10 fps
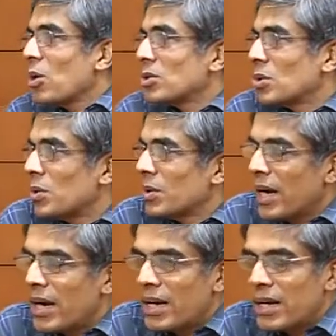also,
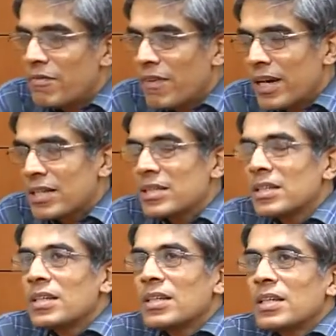and in fact
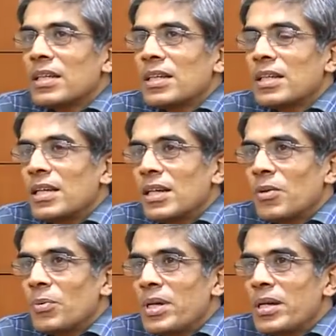
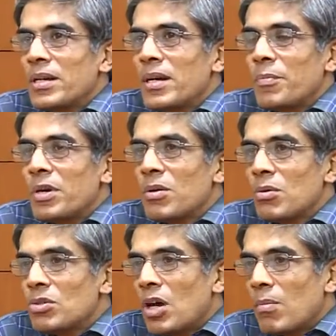we did a pretty
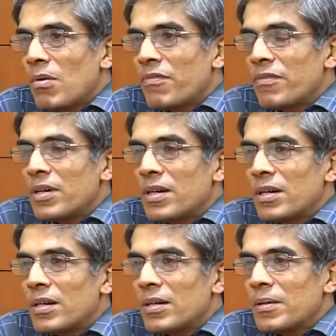good job
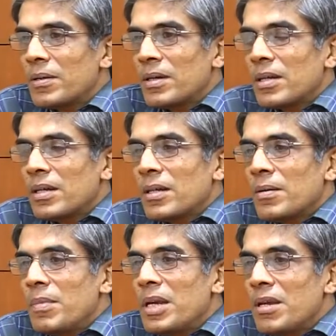of
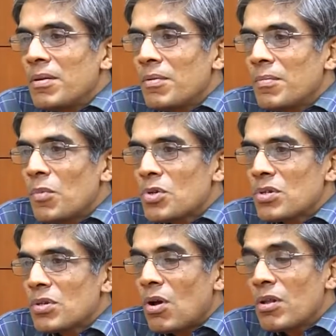meeting
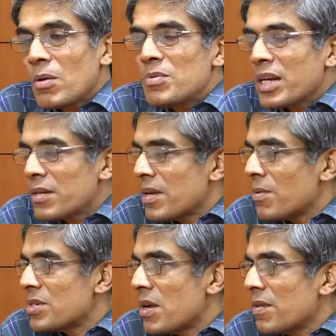all the objectives, I
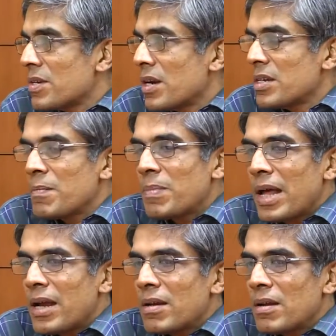would say, of the strategic
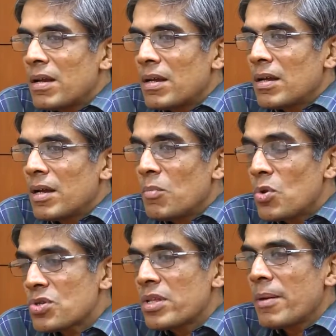plan, and
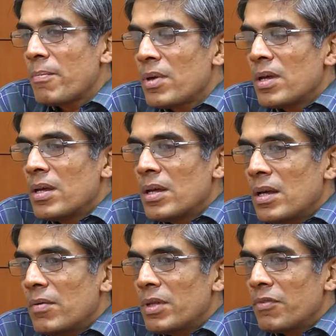most of them
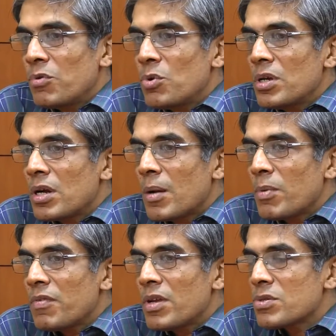with a
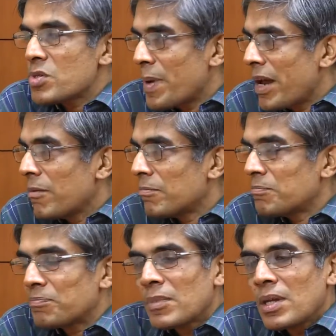couple of years to spare.
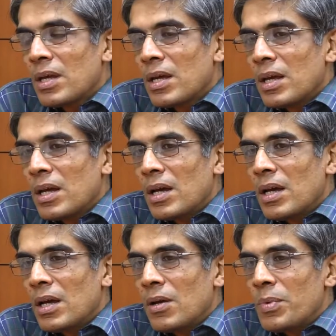
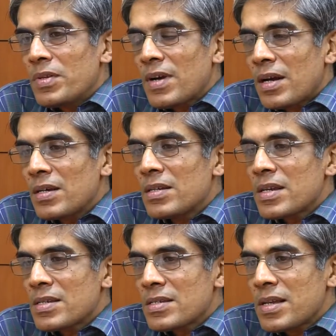We started this
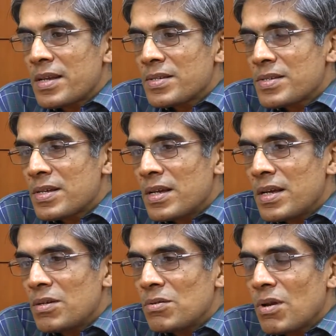exercise
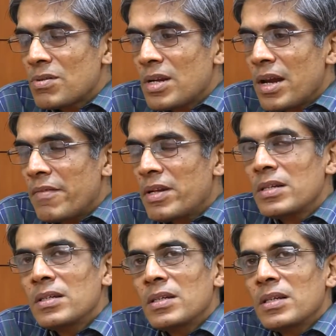in 2011,